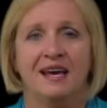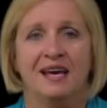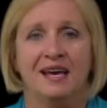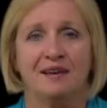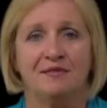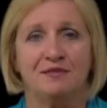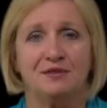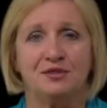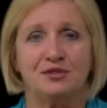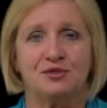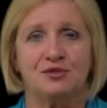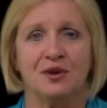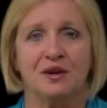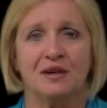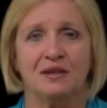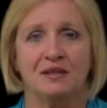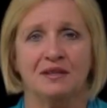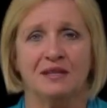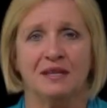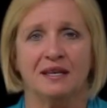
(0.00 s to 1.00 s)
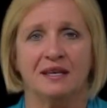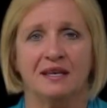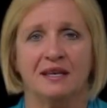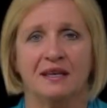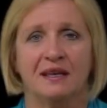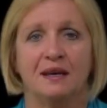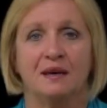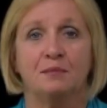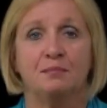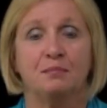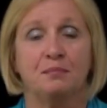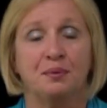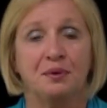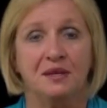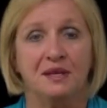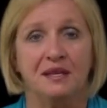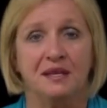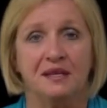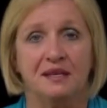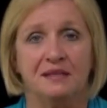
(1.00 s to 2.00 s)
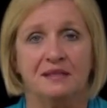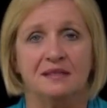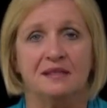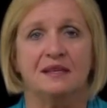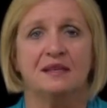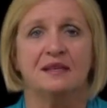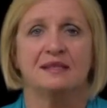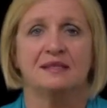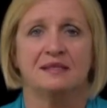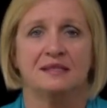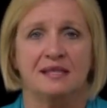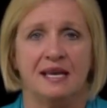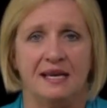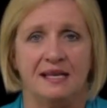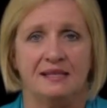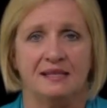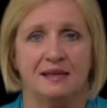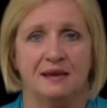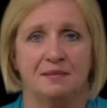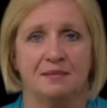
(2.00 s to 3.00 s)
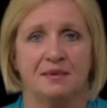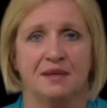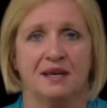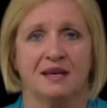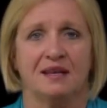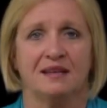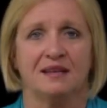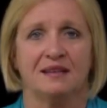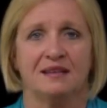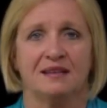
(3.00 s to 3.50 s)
If you're struggling, please say something.